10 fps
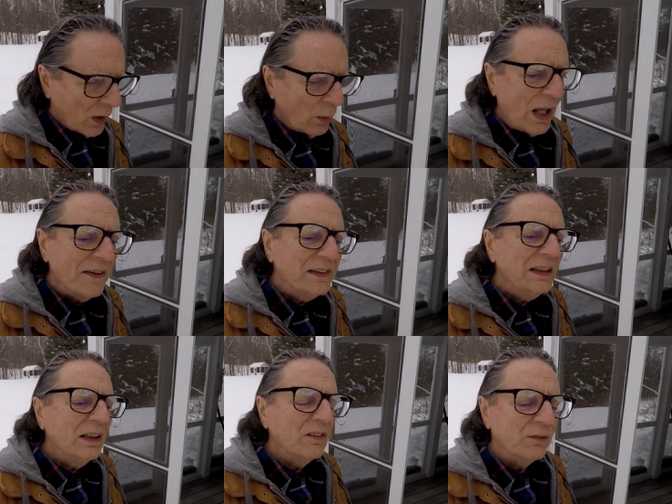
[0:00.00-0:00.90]
Well, I think
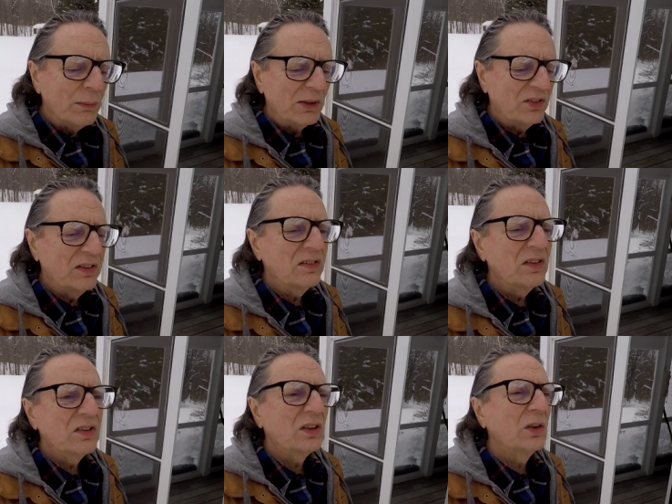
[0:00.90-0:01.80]
from a
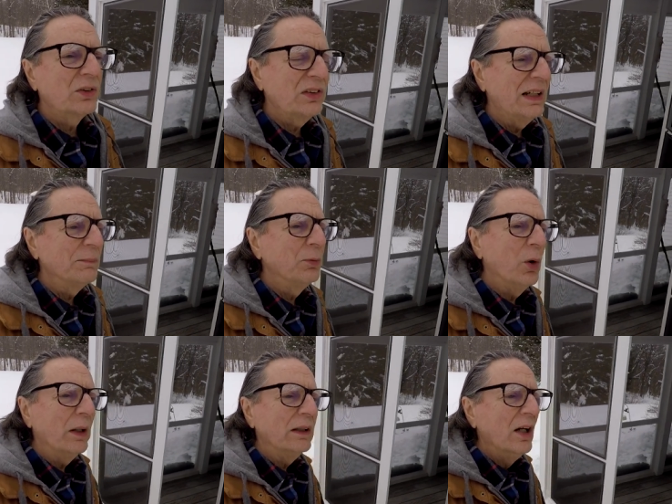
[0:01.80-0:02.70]
statistical
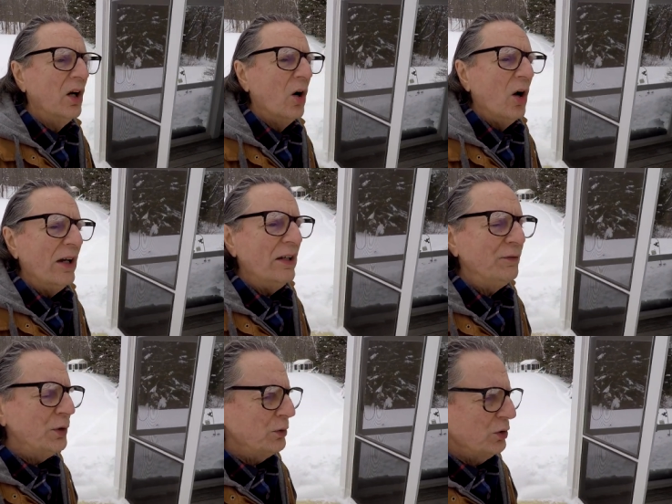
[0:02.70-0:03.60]
standpoint,
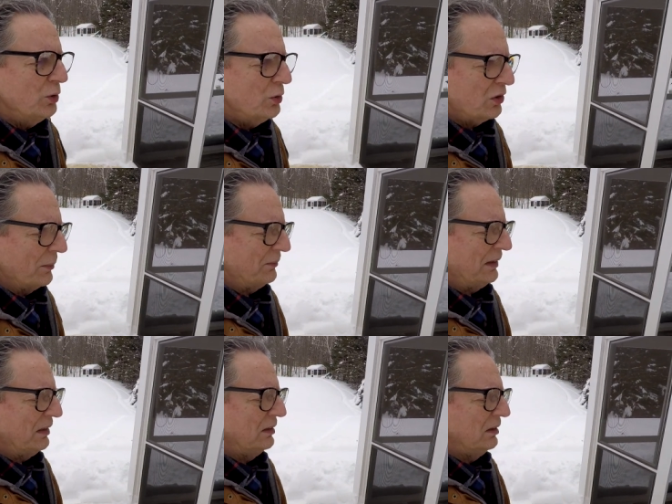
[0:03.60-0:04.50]
if you do
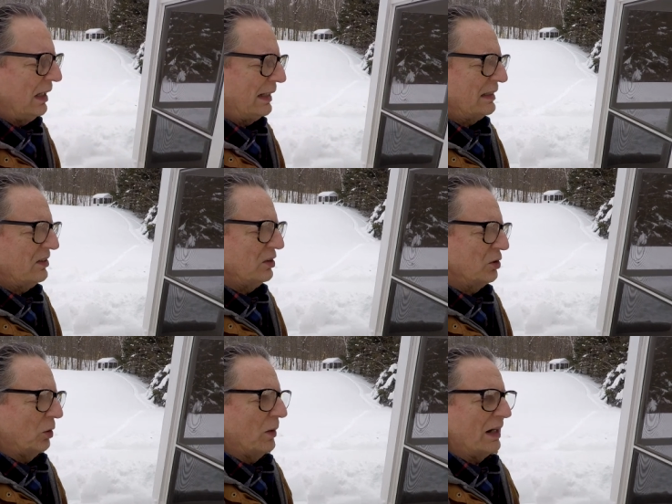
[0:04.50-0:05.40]
something and it's
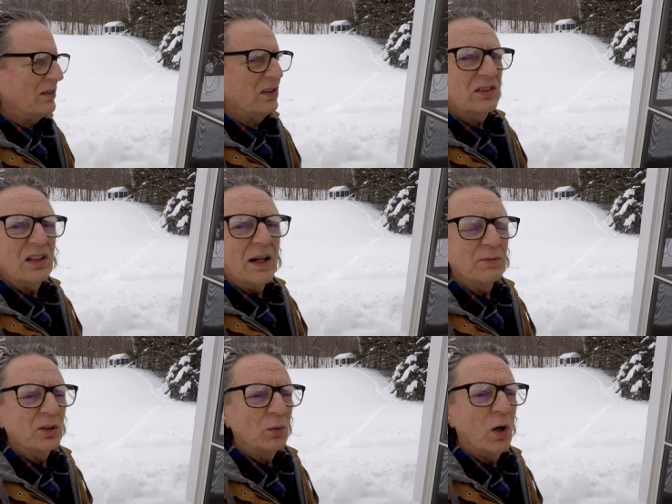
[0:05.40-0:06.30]
incorrect six
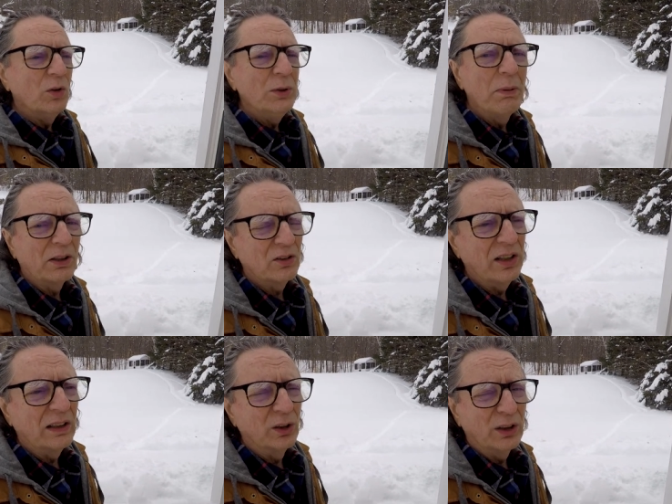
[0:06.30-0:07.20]
times in a row, you better
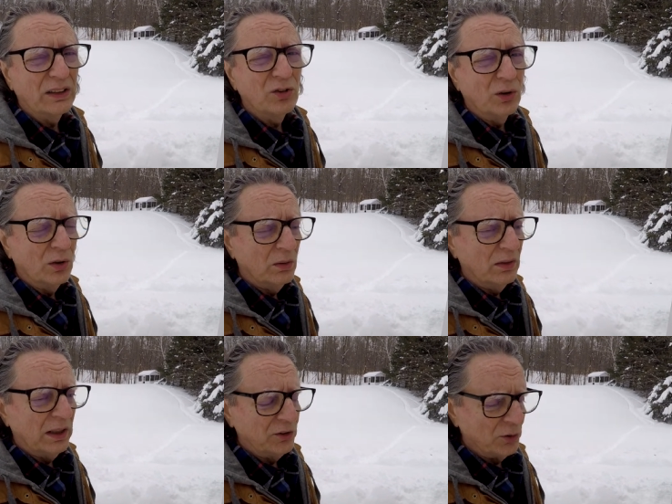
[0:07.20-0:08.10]
take a look at your
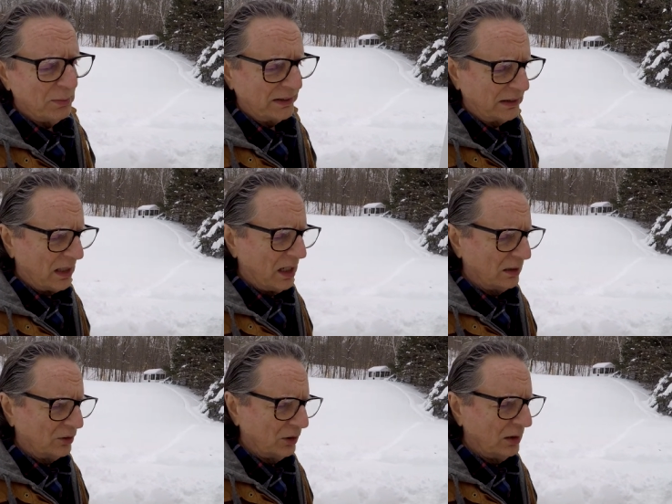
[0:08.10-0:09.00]
at your
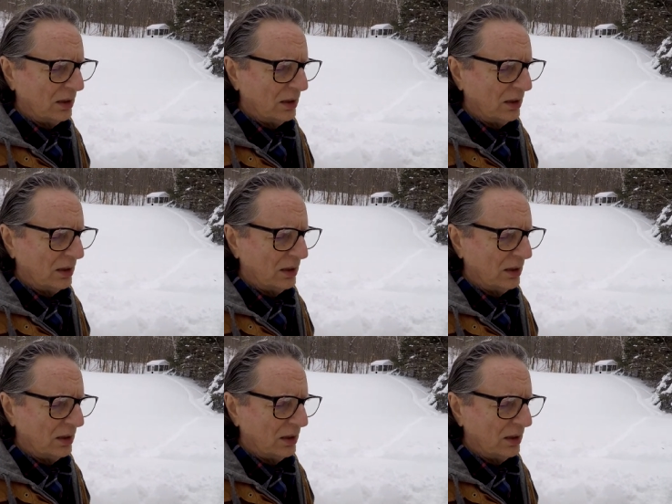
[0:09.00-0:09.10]
methodology.